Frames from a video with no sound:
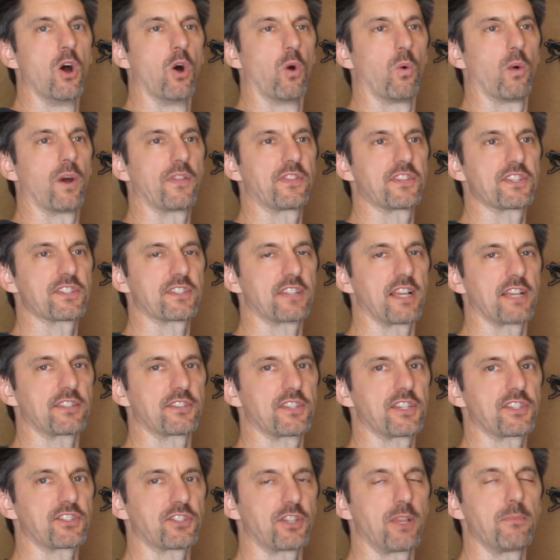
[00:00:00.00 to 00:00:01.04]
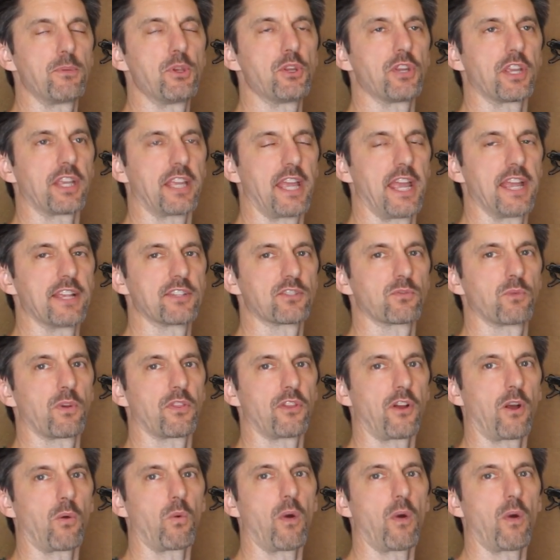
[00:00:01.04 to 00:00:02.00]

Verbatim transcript: What this does, this communicates with our